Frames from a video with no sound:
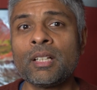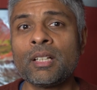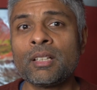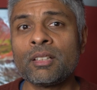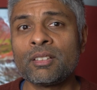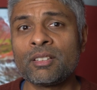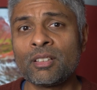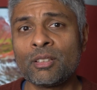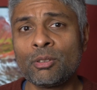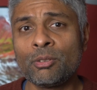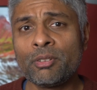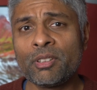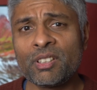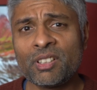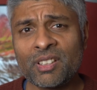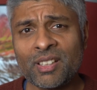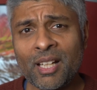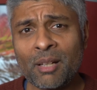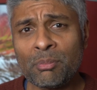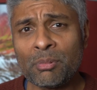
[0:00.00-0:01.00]
So we've
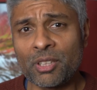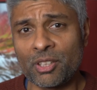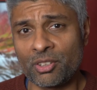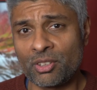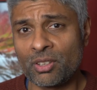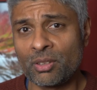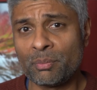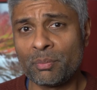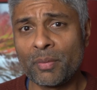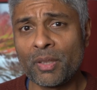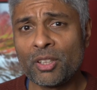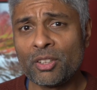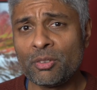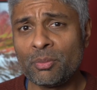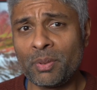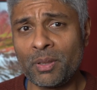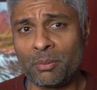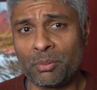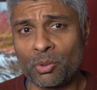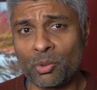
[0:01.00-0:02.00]
established that
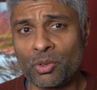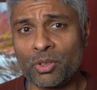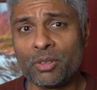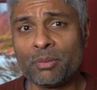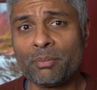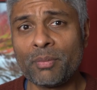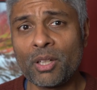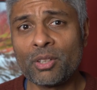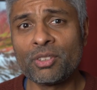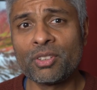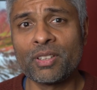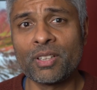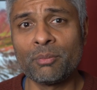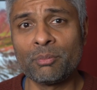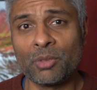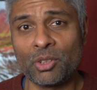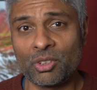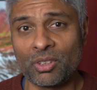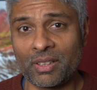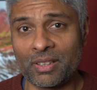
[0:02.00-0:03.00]
most people do most of
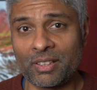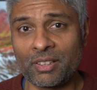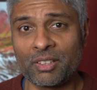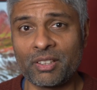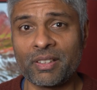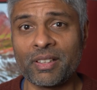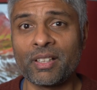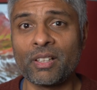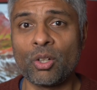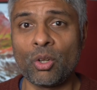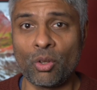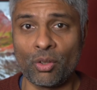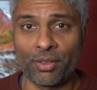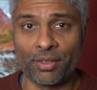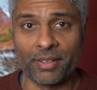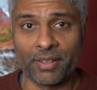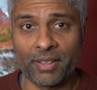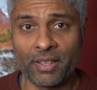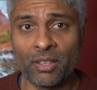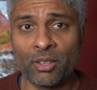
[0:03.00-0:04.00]
their music listening
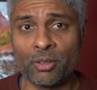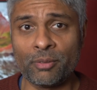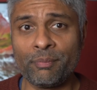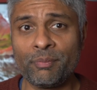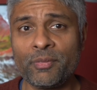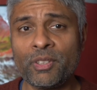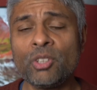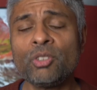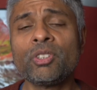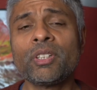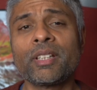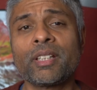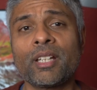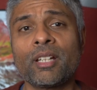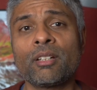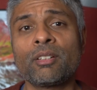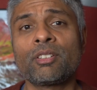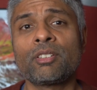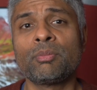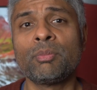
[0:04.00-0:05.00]
on the go, using
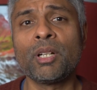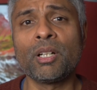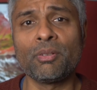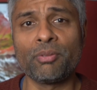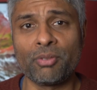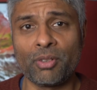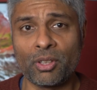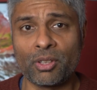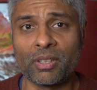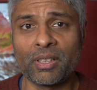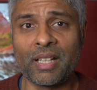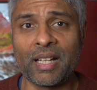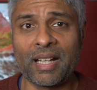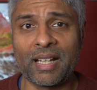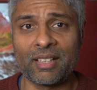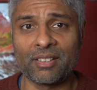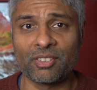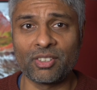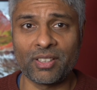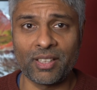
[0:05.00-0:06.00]
their smartphone
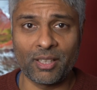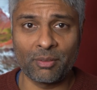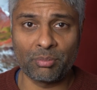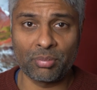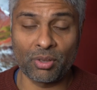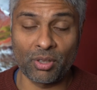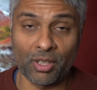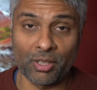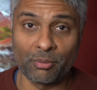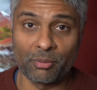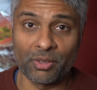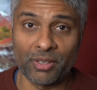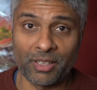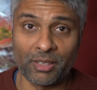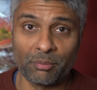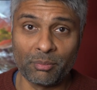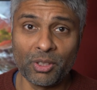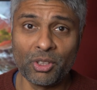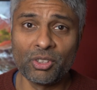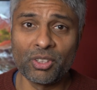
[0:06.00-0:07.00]
as their
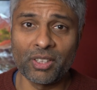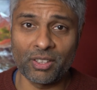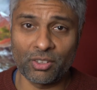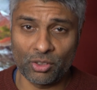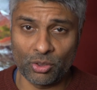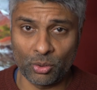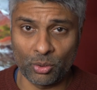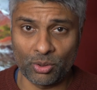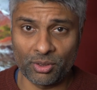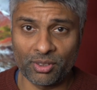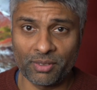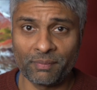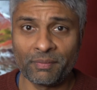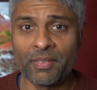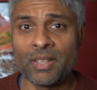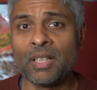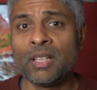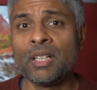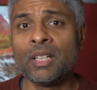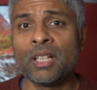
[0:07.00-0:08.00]
primary music source.
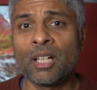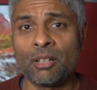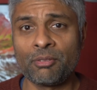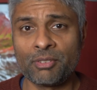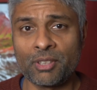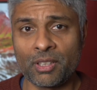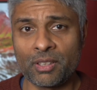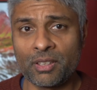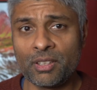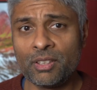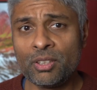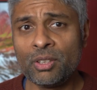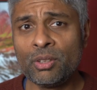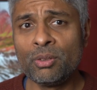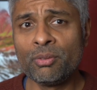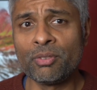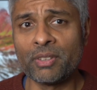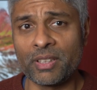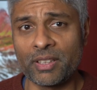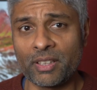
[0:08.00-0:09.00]
I've done
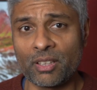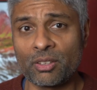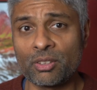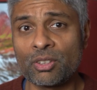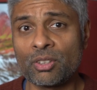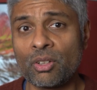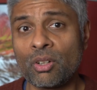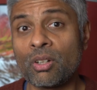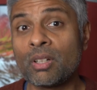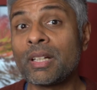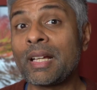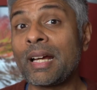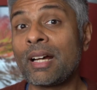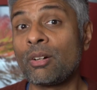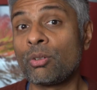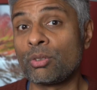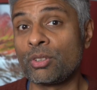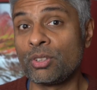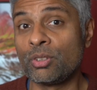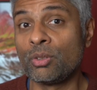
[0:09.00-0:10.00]
2 videos on
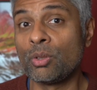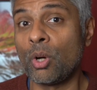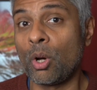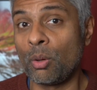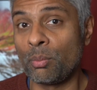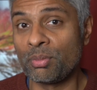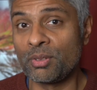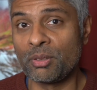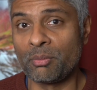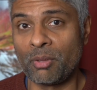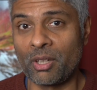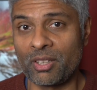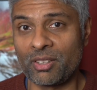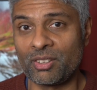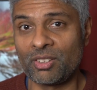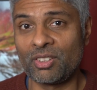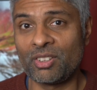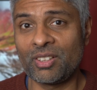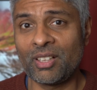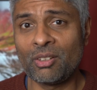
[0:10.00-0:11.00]
how to
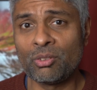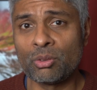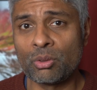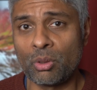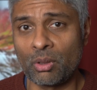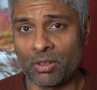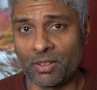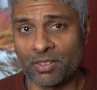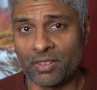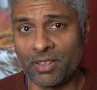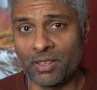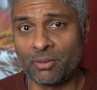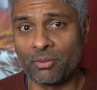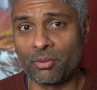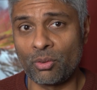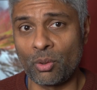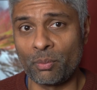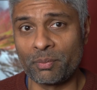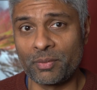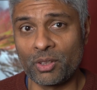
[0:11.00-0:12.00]
optimize the sound quality
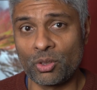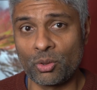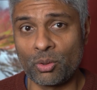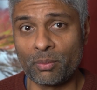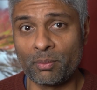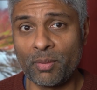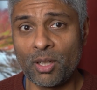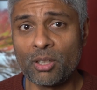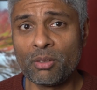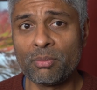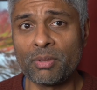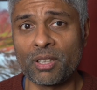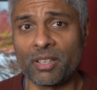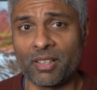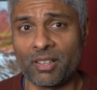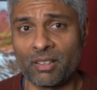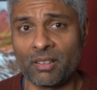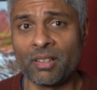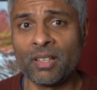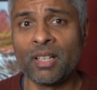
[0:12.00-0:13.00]
from your
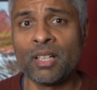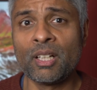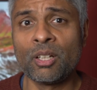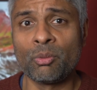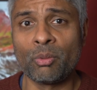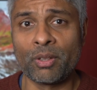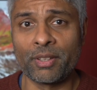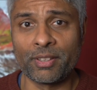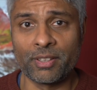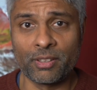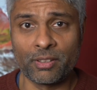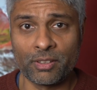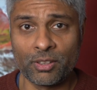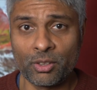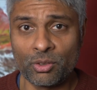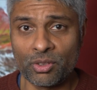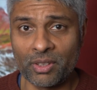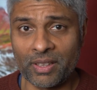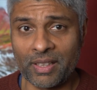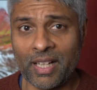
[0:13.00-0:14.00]
mobile, whether you're
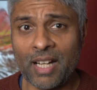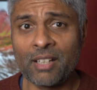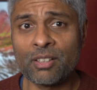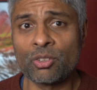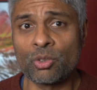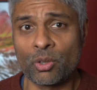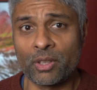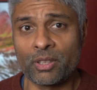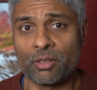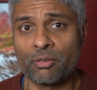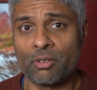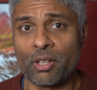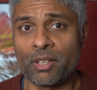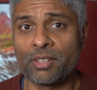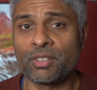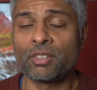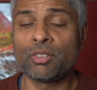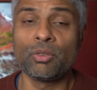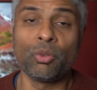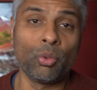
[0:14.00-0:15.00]
using an Android
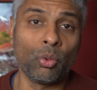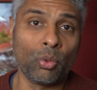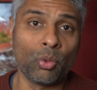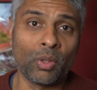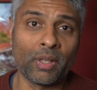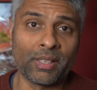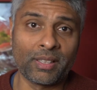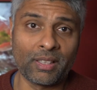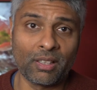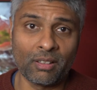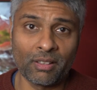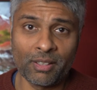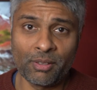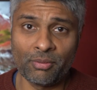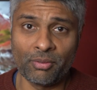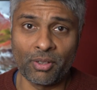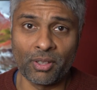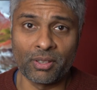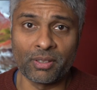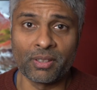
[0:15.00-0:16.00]
device or an
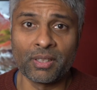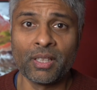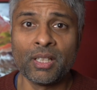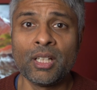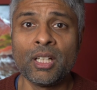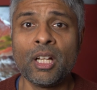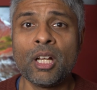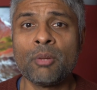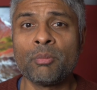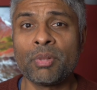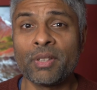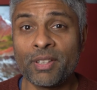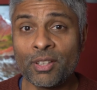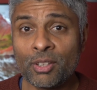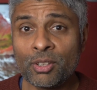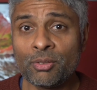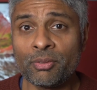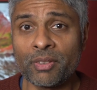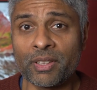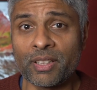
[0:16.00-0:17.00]
iPhone. But
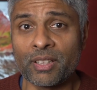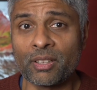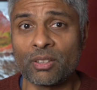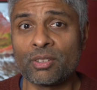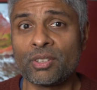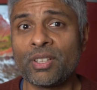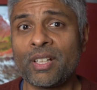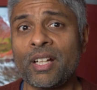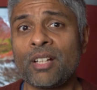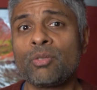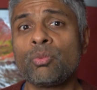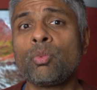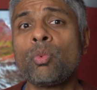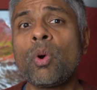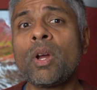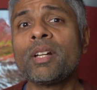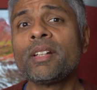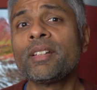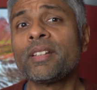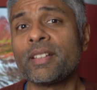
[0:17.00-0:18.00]
those videos had
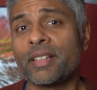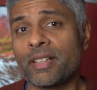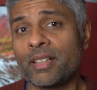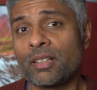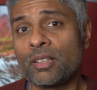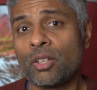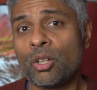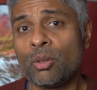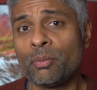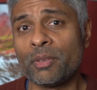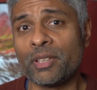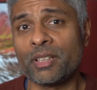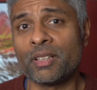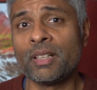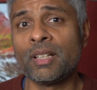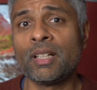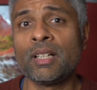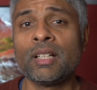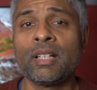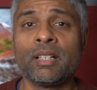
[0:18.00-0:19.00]
one thing in common:
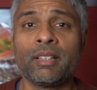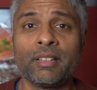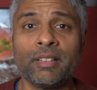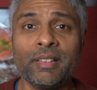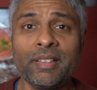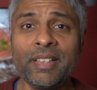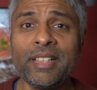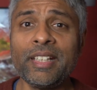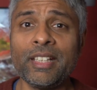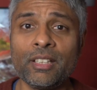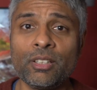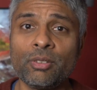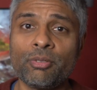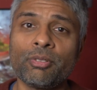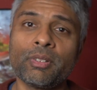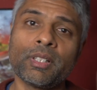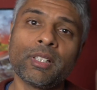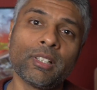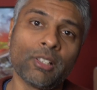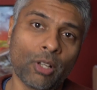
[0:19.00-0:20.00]
the need
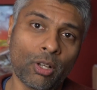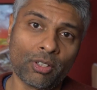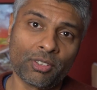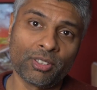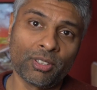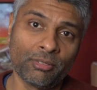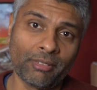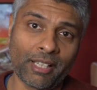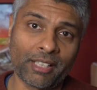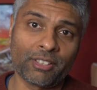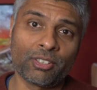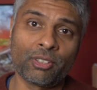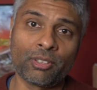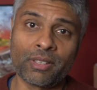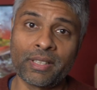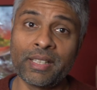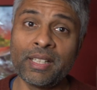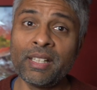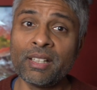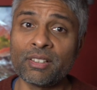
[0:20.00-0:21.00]
for lots of
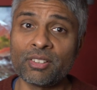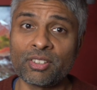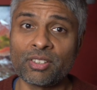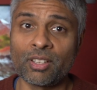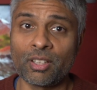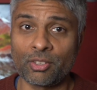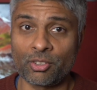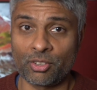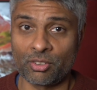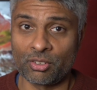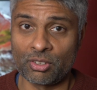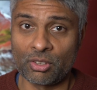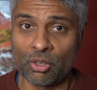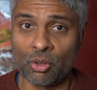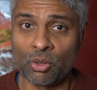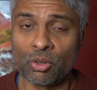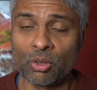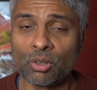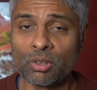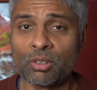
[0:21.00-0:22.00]
extra kit, such as
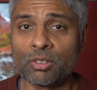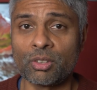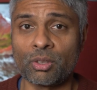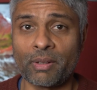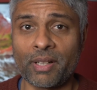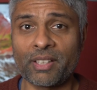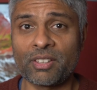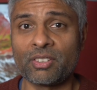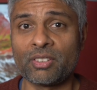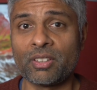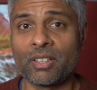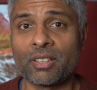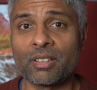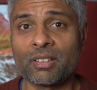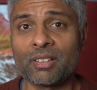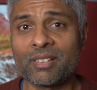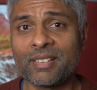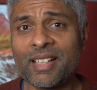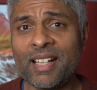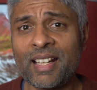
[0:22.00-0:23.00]
dongles or
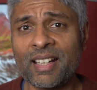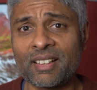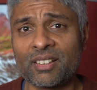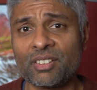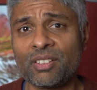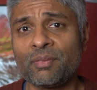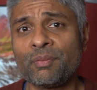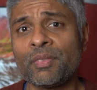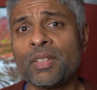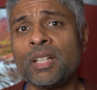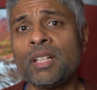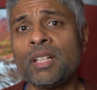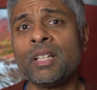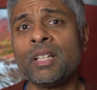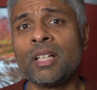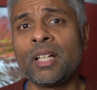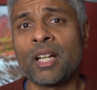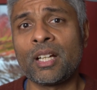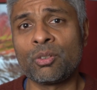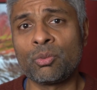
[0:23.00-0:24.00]
external DACs.
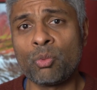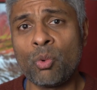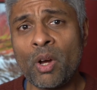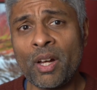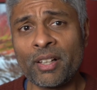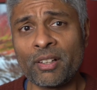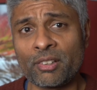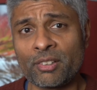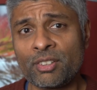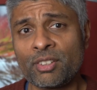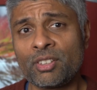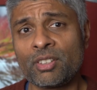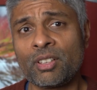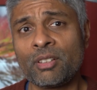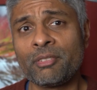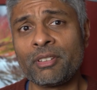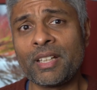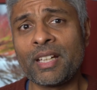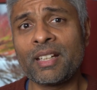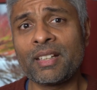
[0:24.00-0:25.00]
And whilst
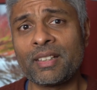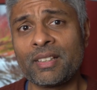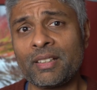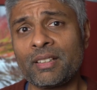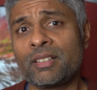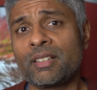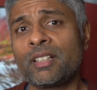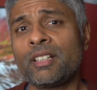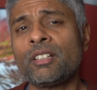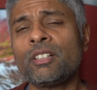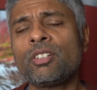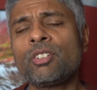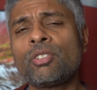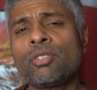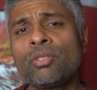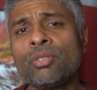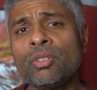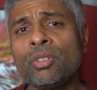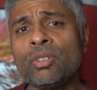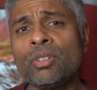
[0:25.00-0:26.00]
some of that kit can
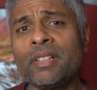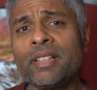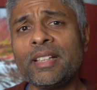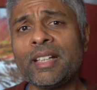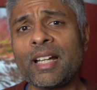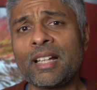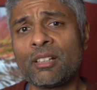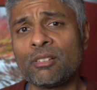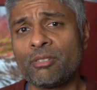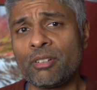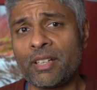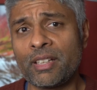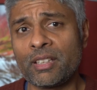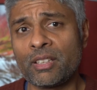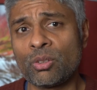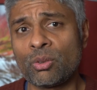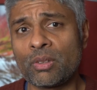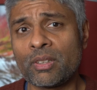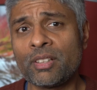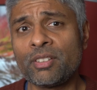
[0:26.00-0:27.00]
truly elevate
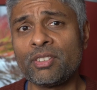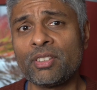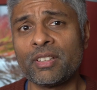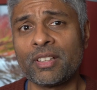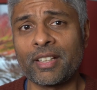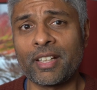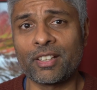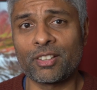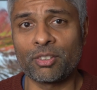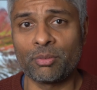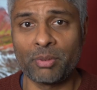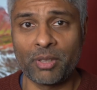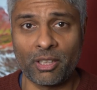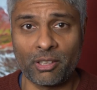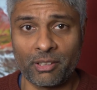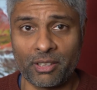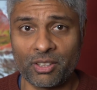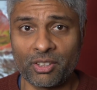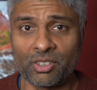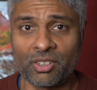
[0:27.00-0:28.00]
your listening
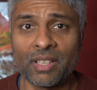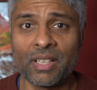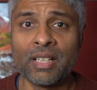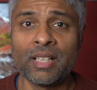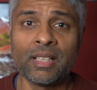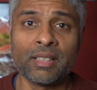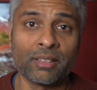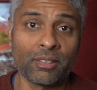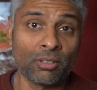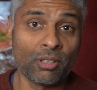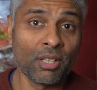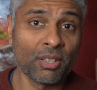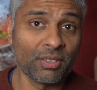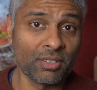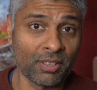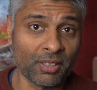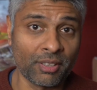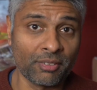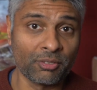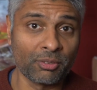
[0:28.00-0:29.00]
experience, there are
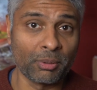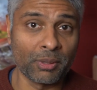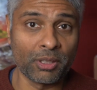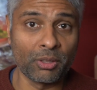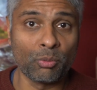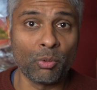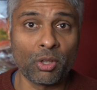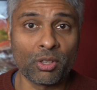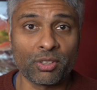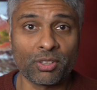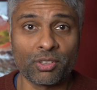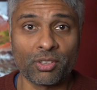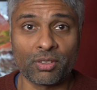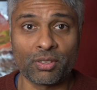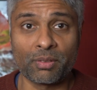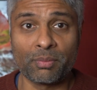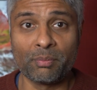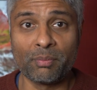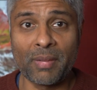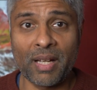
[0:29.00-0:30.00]
times when you want to
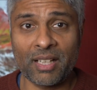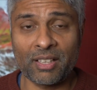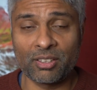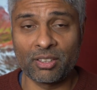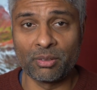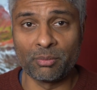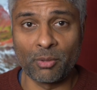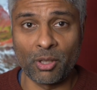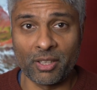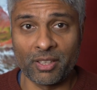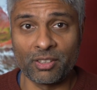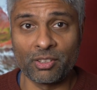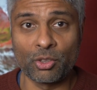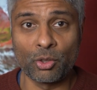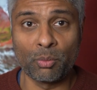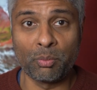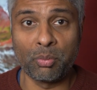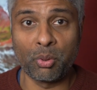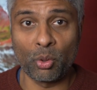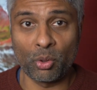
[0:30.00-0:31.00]
just maximize
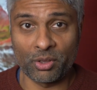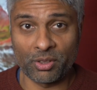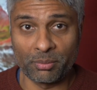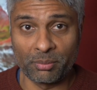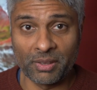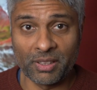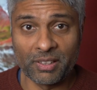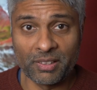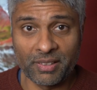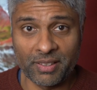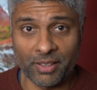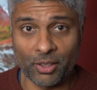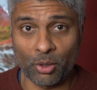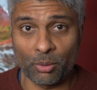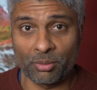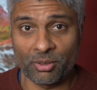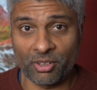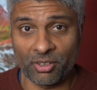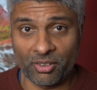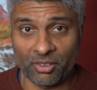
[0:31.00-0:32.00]
your portability
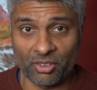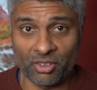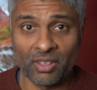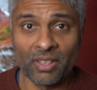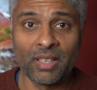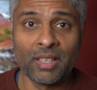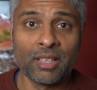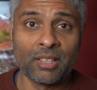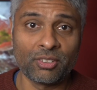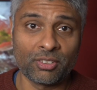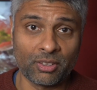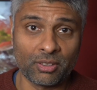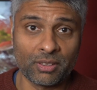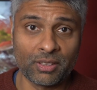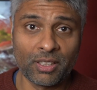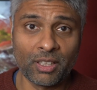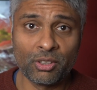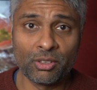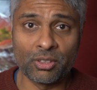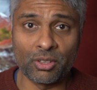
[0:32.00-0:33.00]
options. So
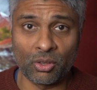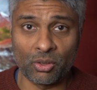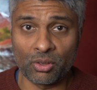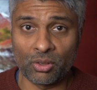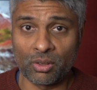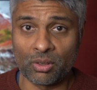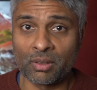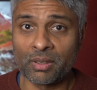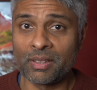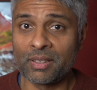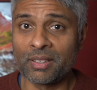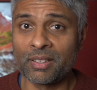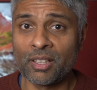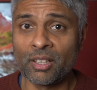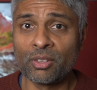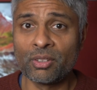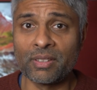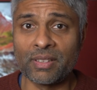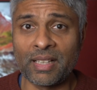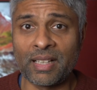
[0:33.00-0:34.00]
no dongle,
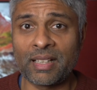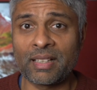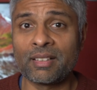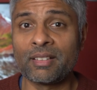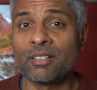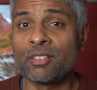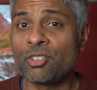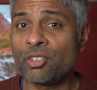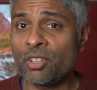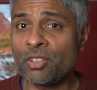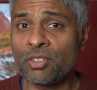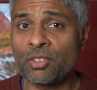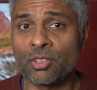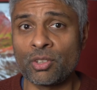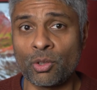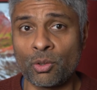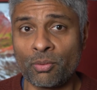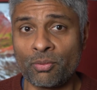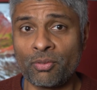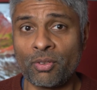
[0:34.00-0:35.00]
no DAC, just
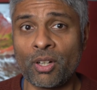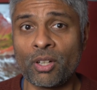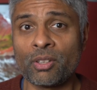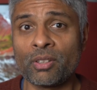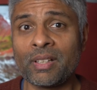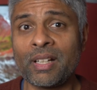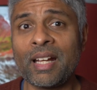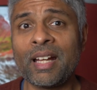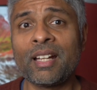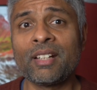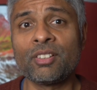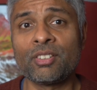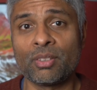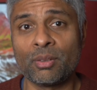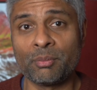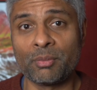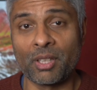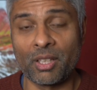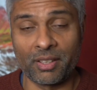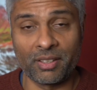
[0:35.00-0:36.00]
your phone and
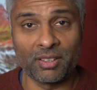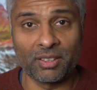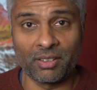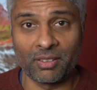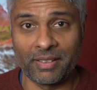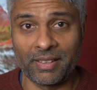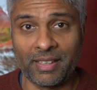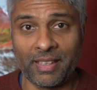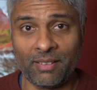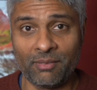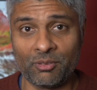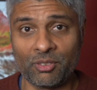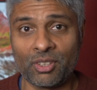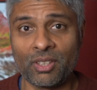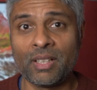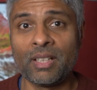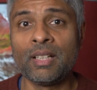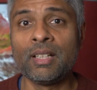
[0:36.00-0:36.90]
some nice IEMs.